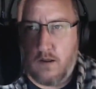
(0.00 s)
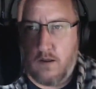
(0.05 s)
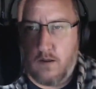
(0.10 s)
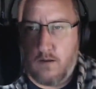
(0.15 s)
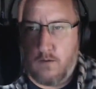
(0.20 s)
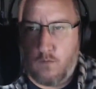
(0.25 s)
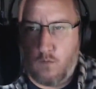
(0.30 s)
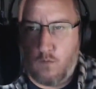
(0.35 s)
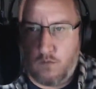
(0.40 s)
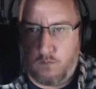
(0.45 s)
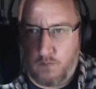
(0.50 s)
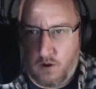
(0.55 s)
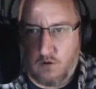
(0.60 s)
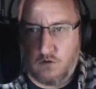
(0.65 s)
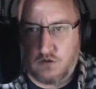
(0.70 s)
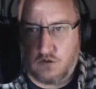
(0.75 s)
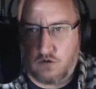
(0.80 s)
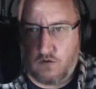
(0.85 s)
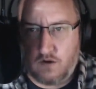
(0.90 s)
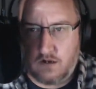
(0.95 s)
with
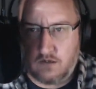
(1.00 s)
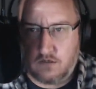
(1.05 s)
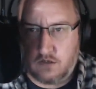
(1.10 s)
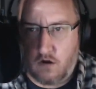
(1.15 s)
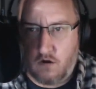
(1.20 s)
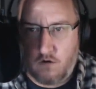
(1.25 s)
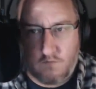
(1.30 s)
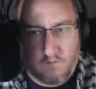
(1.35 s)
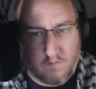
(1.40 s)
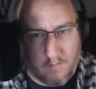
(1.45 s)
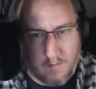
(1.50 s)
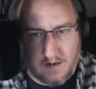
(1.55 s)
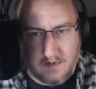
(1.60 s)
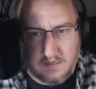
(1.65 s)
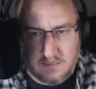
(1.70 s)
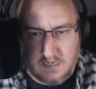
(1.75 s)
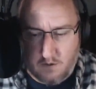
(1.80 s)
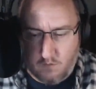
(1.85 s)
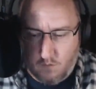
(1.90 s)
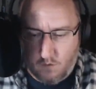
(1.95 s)
Postgres over
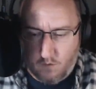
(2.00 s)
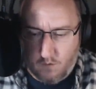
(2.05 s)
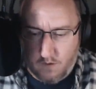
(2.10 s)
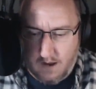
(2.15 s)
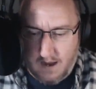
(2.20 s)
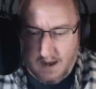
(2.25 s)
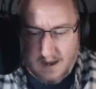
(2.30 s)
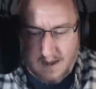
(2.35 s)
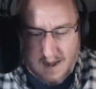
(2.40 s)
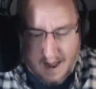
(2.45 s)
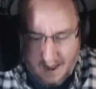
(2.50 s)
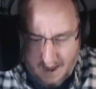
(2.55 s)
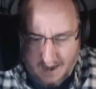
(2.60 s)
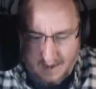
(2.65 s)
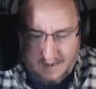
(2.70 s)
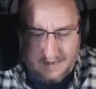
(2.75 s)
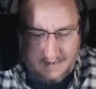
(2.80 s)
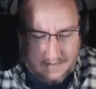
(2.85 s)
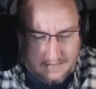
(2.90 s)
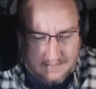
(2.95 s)
MySQL. And
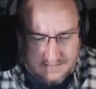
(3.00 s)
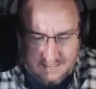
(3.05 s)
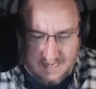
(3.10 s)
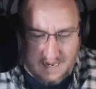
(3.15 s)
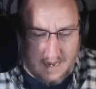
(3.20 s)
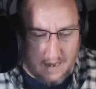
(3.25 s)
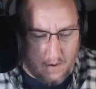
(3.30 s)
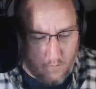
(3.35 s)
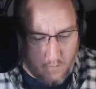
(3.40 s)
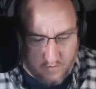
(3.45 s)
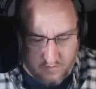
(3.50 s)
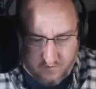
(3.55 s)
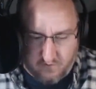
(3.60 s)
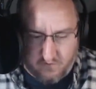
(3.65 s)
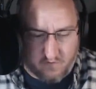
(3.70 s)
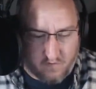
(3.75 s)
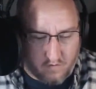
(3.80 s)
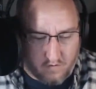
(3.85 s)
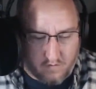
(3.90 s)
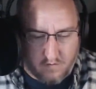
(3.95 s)
I can say with a
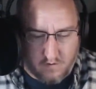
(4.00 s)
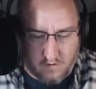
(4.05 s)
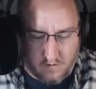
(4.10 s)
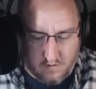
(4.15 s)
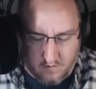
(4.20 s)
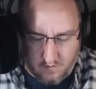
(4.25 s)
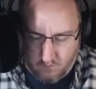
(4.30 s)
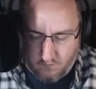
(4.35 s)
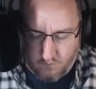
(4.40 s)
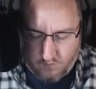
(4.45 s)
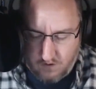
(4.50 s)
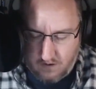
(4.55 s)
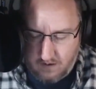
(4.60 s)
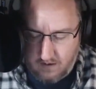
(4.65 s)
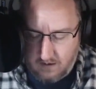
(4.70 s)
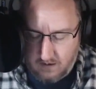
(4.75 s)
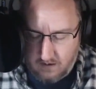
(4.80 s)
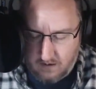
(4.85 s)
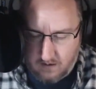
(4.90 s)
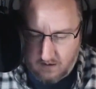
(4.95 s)
certain
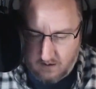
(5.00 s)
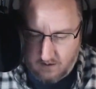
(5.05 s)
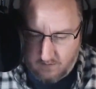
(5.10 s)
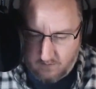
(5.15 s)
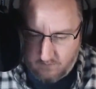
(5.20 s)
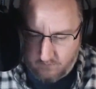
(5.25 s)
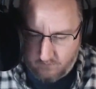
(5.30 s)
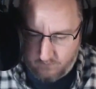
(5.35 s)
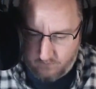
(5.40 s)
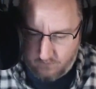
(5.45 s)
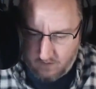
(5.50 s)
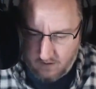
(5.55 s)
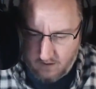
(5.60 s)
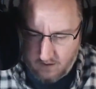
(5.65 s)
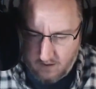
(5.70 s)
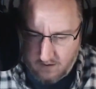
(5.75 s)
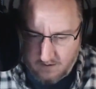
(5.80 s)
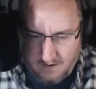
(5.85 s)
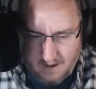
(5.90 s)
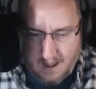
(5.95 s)
degree of
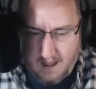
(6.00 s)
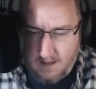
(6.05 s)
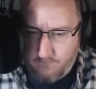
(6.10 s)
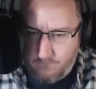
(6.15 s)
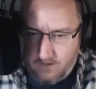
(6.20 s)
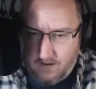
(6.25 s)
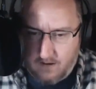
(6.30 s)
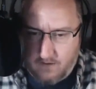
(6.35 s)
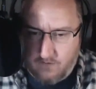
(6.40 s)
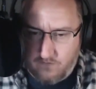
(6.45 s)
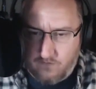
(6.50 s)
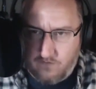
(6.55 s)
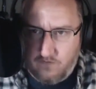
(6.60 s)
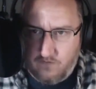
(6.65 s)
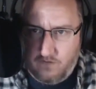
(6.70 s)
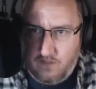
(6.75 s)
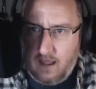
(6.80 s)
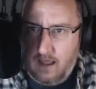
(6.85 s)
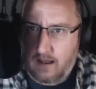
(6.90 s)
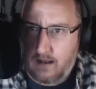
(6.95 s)

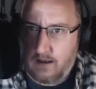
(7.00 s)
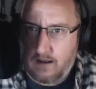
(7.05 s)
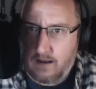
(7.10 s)
confidence that,